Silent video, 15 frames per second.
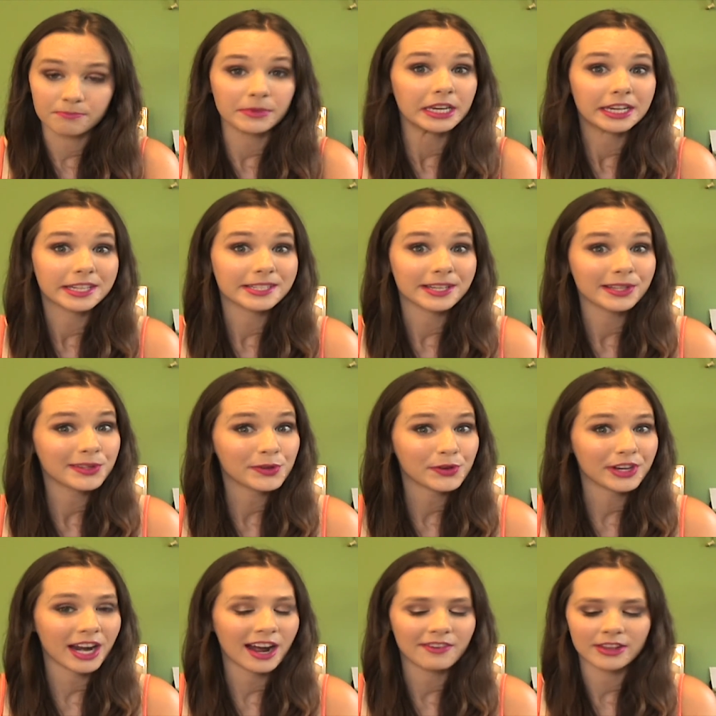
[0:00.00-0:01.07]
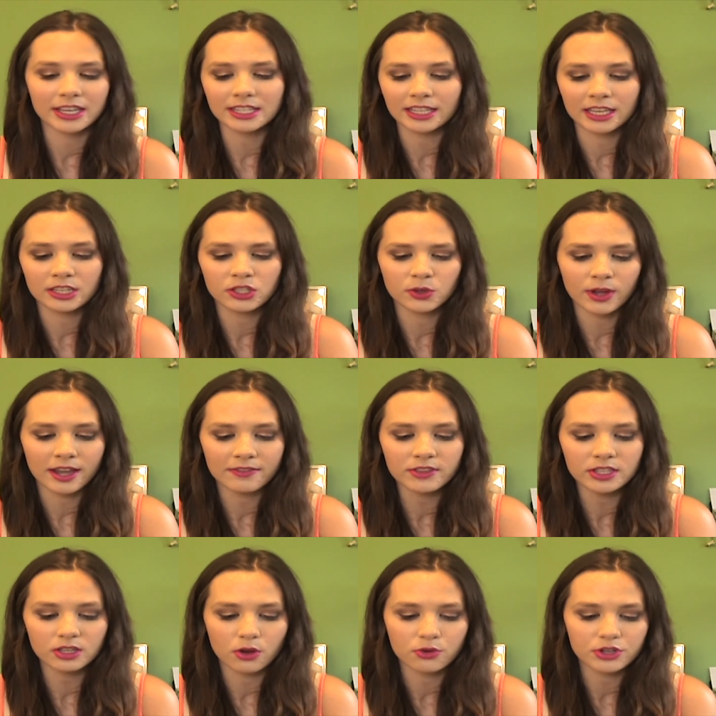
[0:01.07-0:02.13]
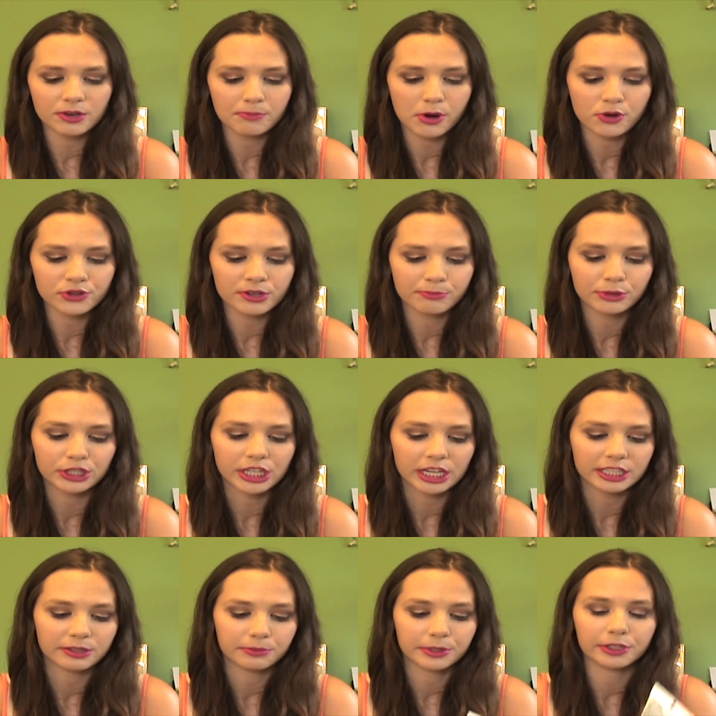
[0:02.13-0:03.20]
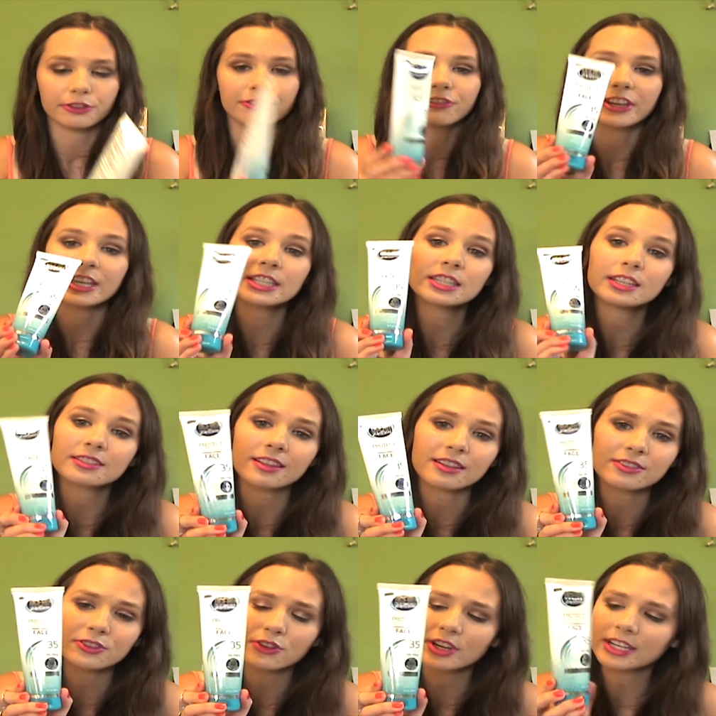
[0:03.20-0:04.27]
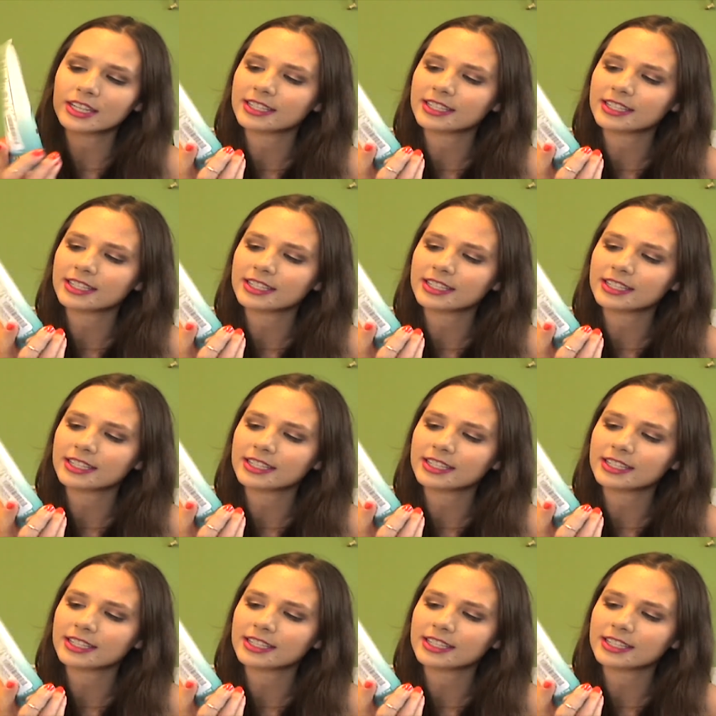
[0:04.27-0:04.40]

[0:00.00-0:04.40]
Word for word: needed sunscreen obviously, so I have this Ocean Potion Protect and Renew Face Sunscreen.